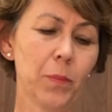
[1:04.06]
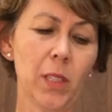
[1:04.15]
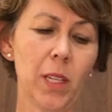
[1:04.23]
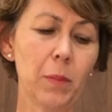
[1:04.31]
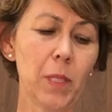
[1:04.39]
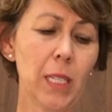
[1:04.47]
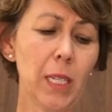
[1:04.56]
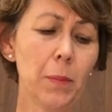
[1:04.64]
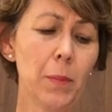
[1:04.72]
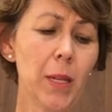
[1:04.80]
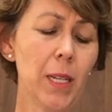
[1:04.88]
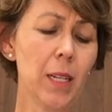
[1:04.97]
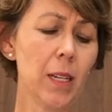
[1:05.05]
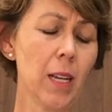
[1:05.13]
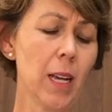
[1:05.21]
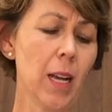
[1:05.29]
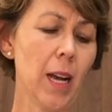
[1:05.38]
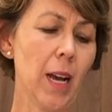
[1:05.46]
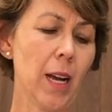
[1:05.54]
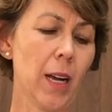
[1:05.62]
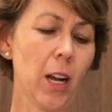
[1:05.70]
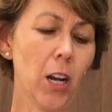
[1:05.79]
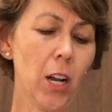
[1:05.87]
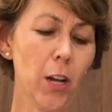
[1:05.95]
some cinnamon,
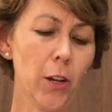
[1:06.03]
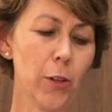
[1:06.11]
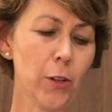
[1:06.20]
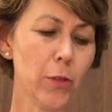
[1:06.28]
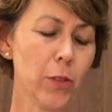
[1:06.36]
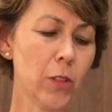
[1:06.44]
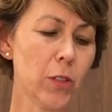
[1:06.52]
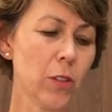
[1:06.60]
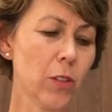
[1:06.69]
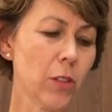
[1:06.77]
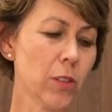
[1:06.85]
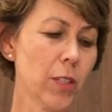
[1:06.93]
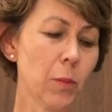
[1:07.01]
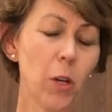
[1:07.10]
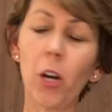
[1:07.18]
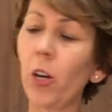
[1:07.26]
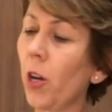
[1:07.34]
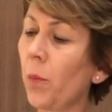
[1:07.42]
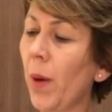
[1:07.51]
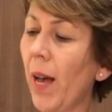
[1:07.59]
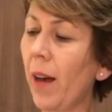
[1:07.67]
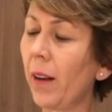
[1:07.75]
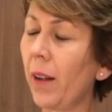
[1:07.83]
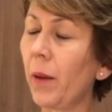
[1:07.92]
cloves, some cocoa
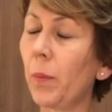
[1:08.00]
powder,